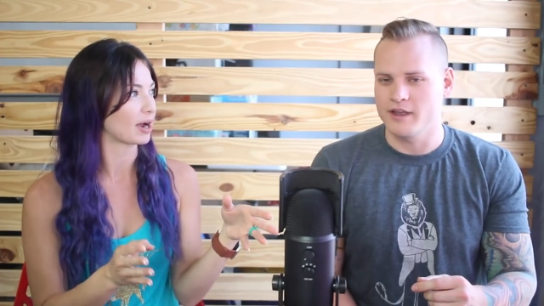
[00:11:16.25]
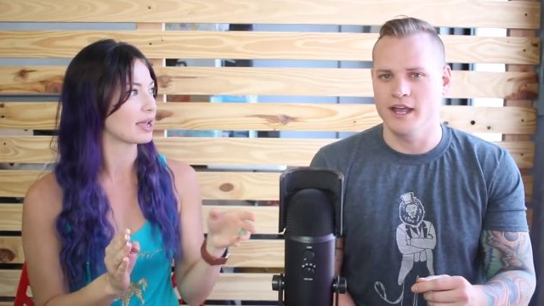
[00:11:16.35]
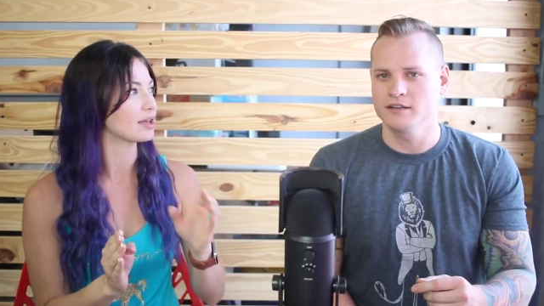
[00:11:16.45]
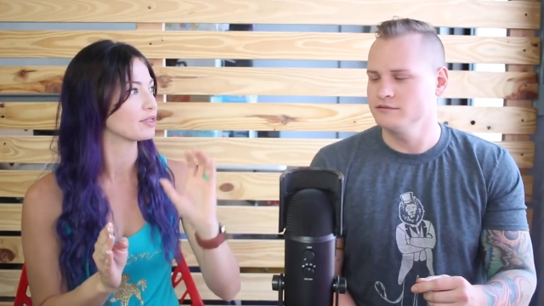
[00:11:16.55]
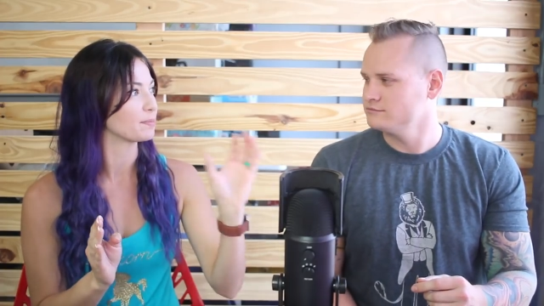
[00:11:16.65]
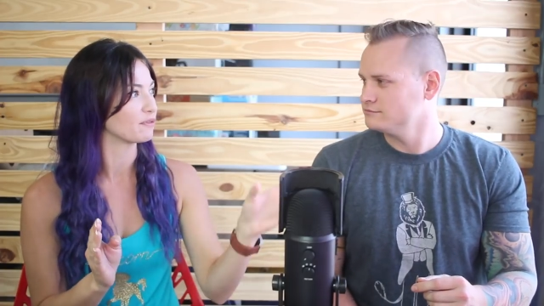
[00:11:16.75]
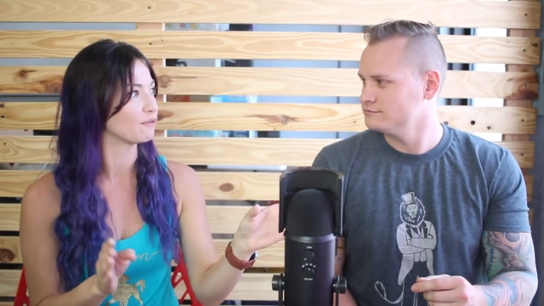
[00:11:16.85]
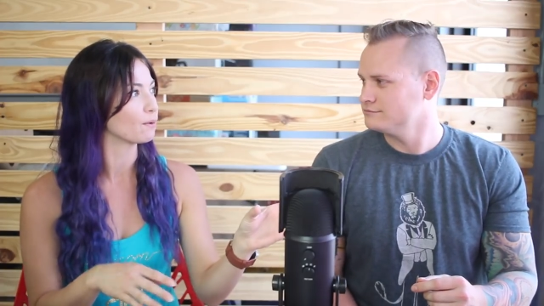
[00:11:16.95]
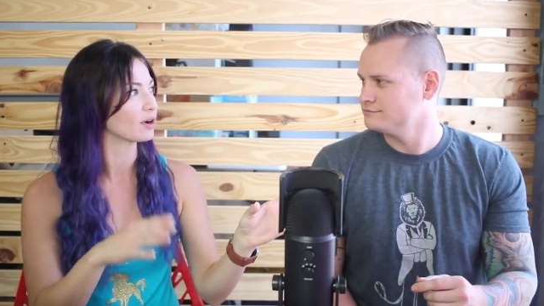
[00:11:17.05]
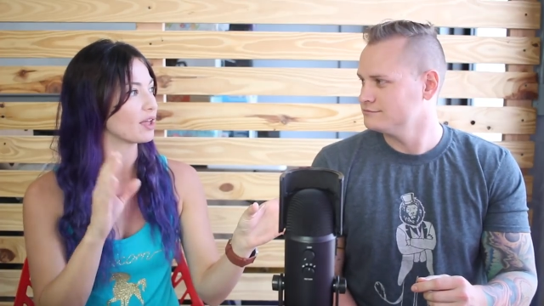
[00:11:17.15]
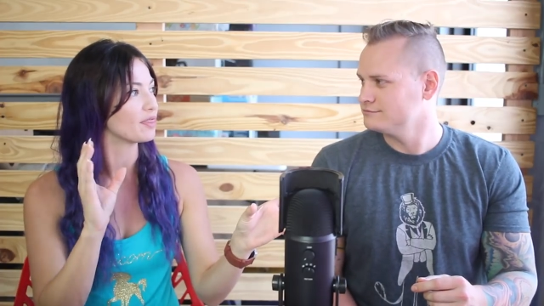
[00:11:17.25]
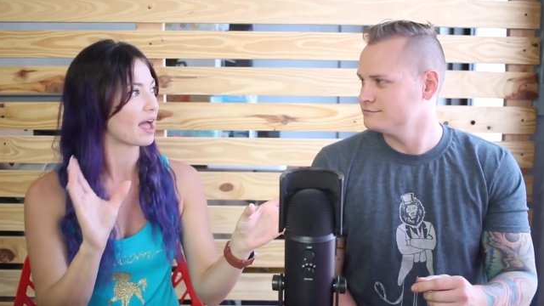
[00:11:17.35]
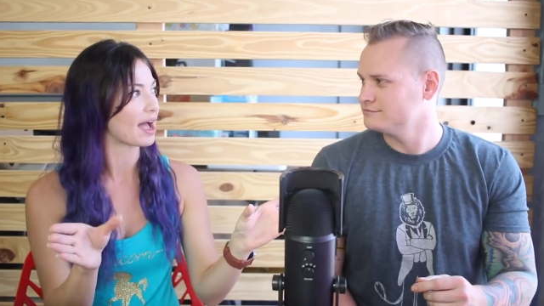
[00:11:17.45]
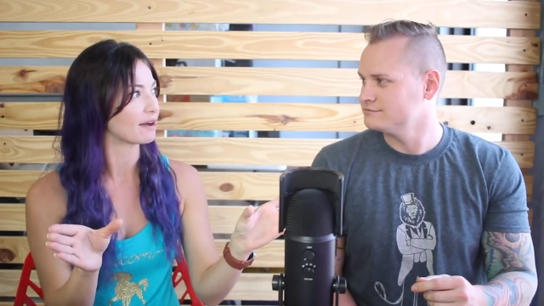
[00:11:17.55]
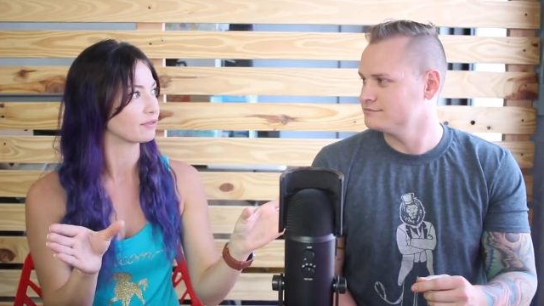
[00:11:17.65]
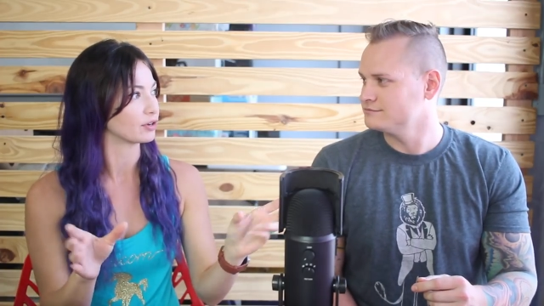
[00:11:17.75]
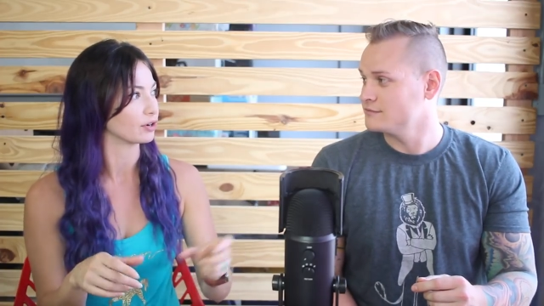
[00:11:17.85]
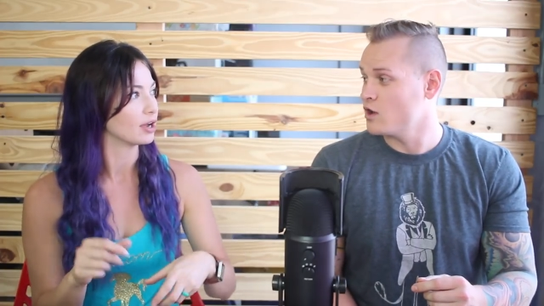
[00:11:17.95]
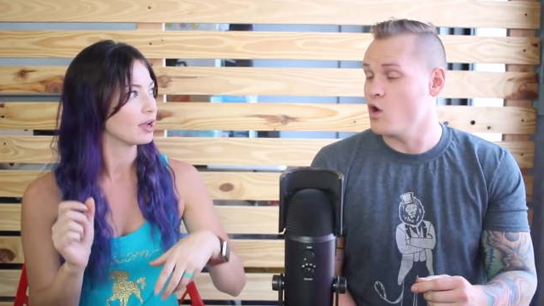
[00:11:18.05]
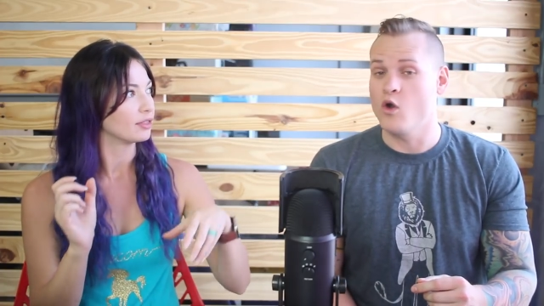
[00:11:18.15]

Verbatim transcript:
Speaker 1: okay. right? The before and the after.